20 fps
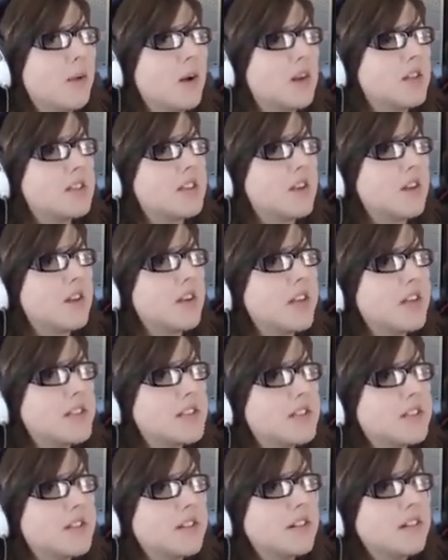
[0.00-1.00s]
Hearts
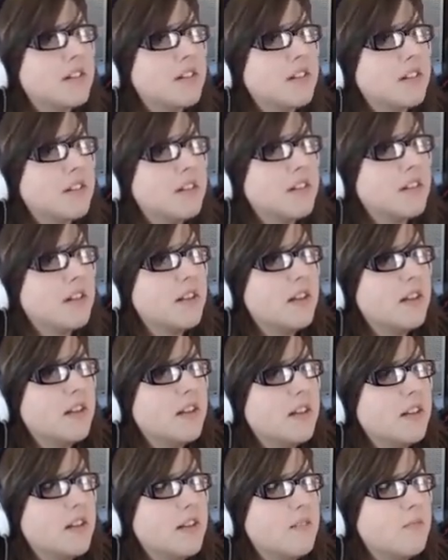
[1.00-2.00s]
series.
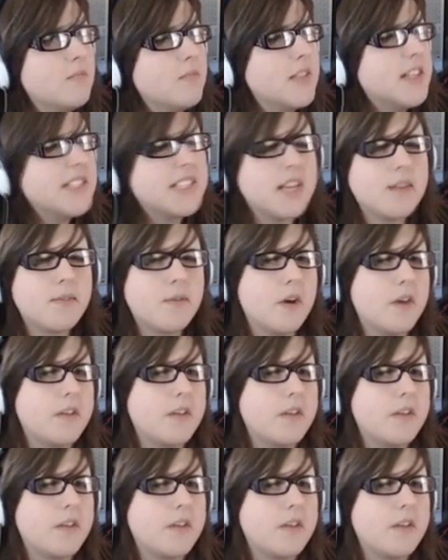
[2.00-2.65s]
Unless Sephiroth